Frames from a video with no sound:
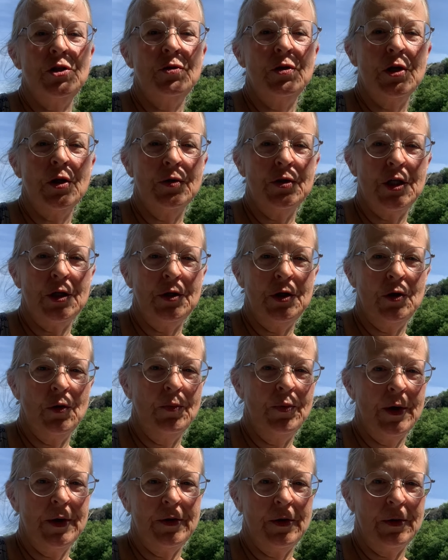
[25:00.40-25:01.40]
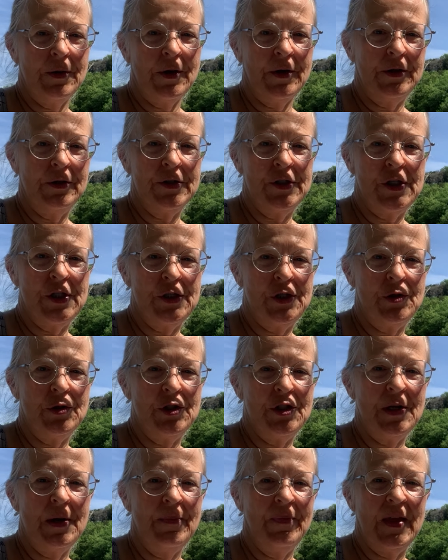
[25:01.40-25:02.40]
you to go tell your brother or your sister
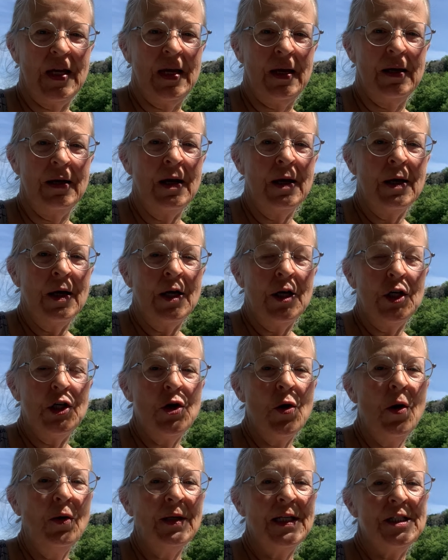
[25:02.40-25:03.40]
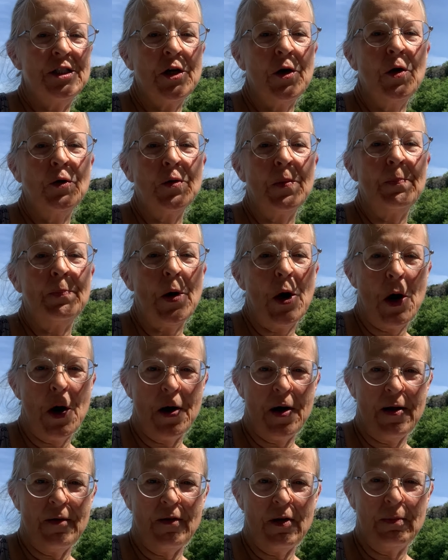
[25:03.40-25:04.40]
something and you only told them
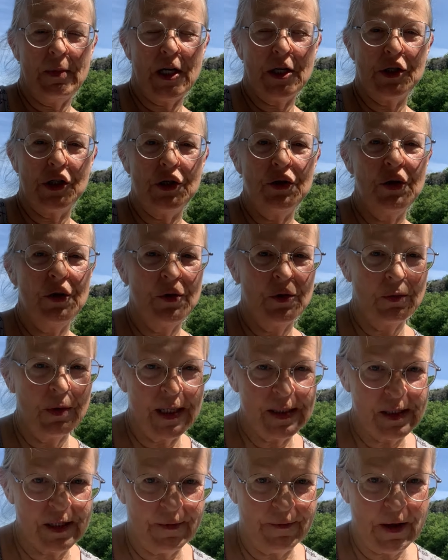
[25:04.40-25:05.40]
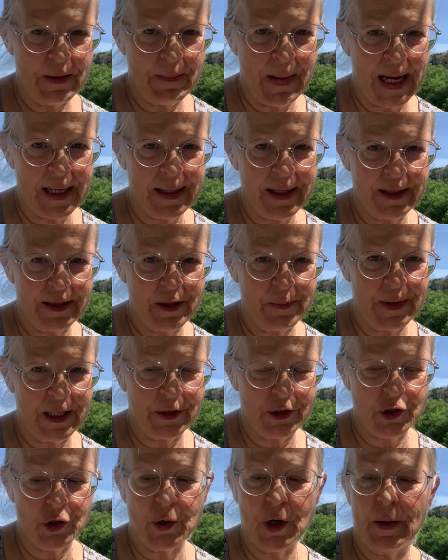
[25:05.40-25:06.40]
part of it because you knew the rest of it might get them
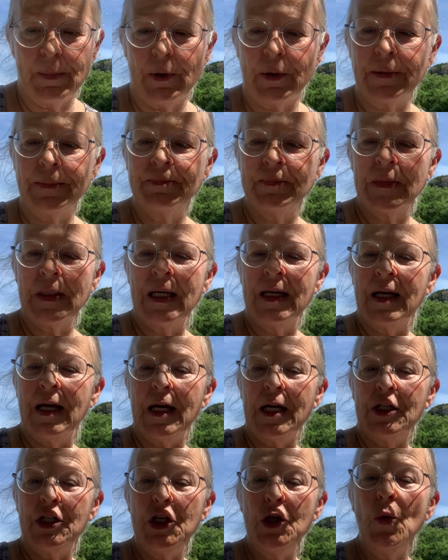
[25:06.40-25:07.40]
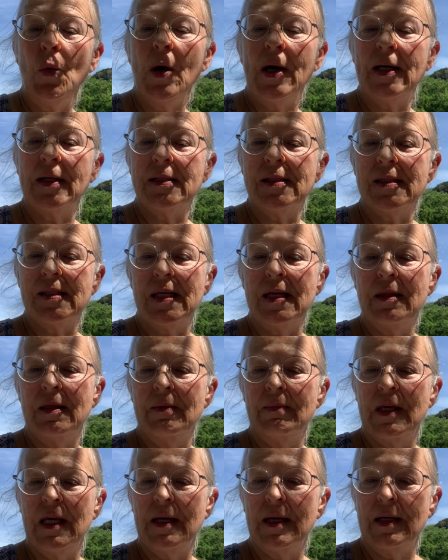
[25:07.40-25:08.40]
into trouble and you wanted to see
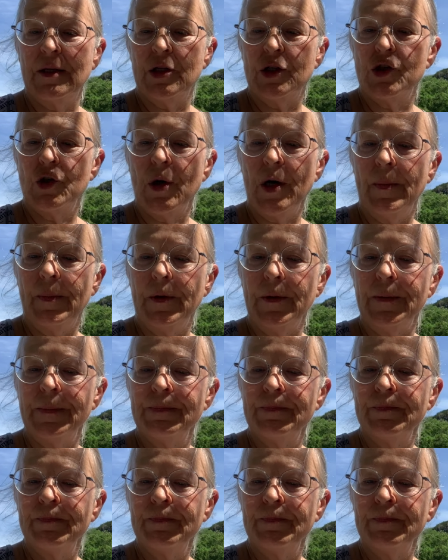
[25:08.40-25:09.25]
them get into trouble?